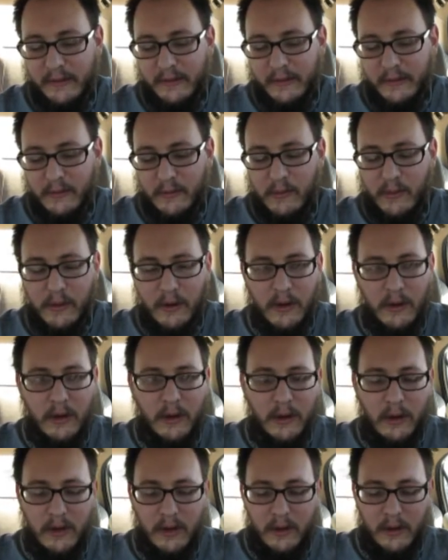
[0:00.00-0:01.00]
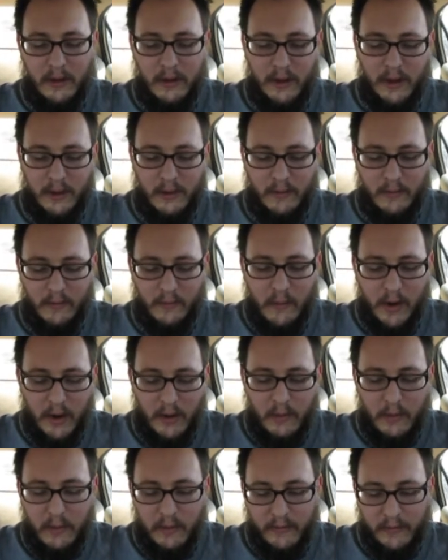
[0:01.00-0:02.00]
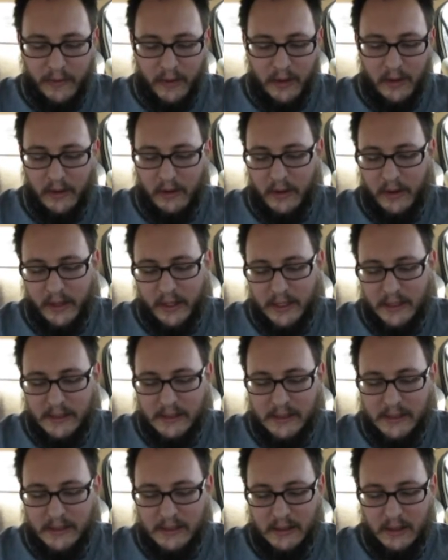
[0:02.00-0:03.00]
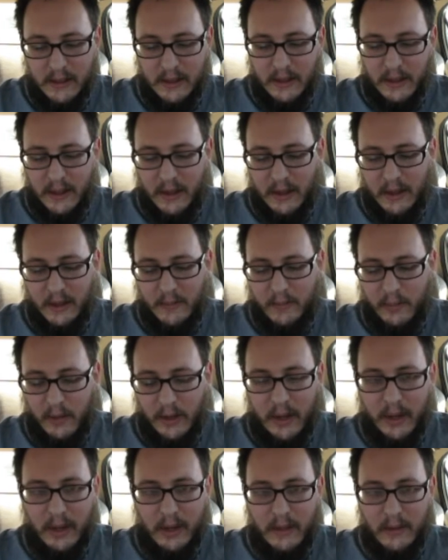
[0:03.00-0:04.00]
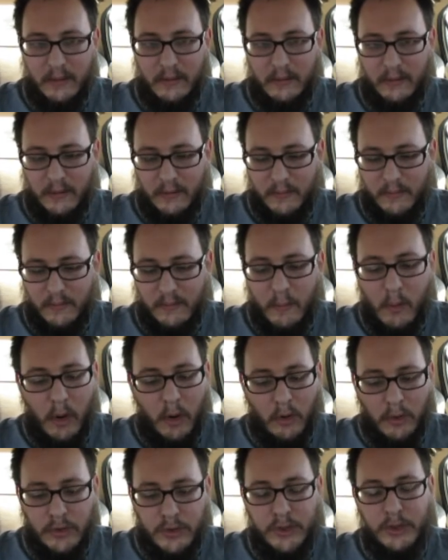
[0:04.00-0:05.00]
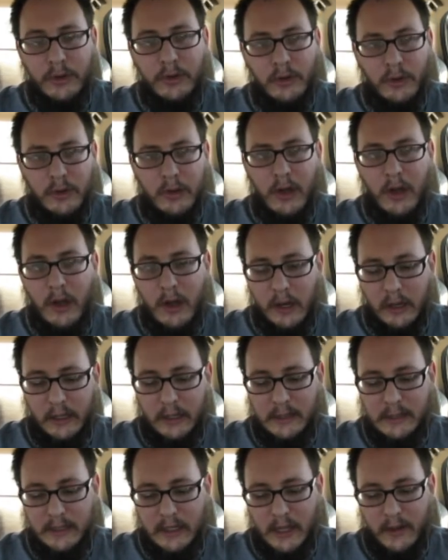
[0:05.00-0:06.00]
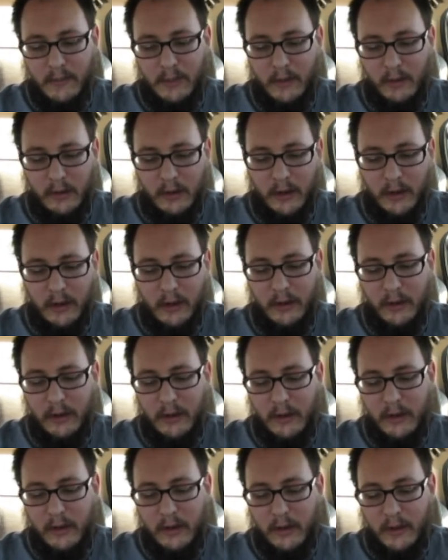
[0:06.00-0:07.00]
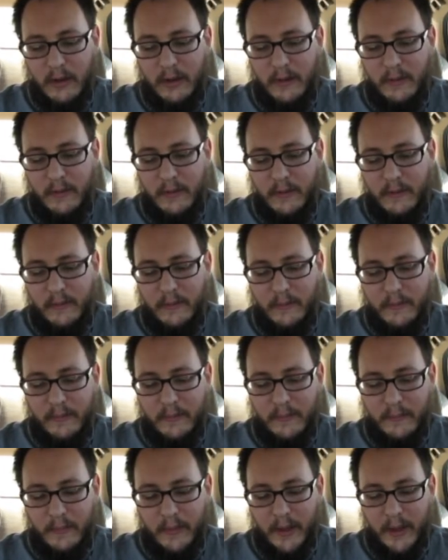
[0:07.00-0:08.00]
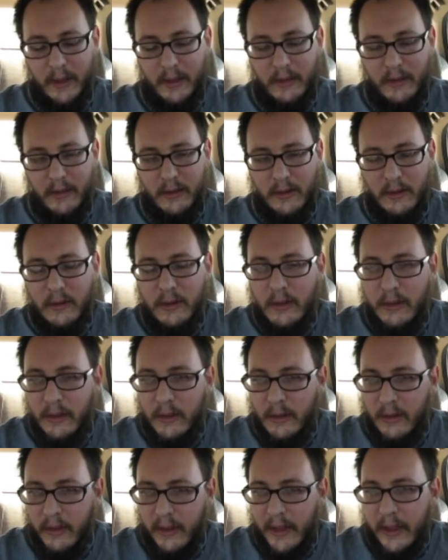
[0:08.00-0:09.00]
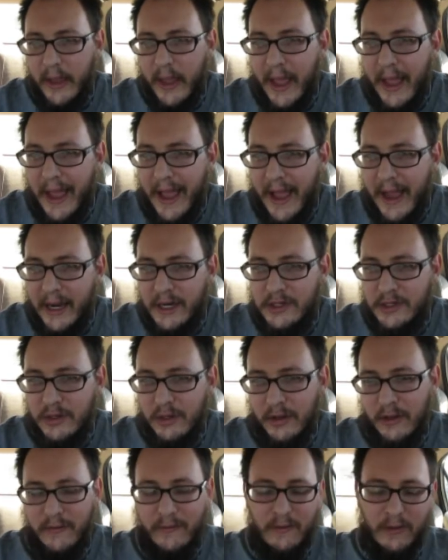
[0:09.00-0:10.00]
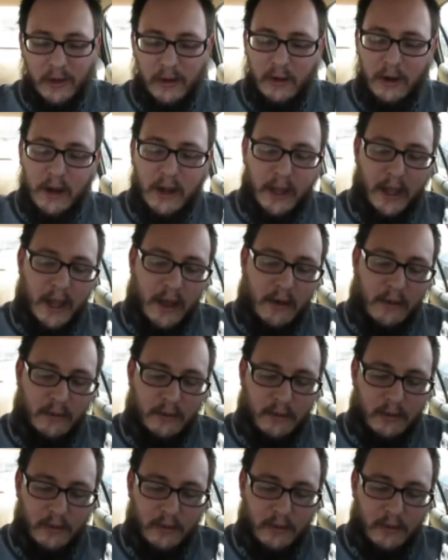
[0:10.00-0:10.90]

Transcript: or werewolf here is a pretty marginal Onyx combo card. But actually figuring out,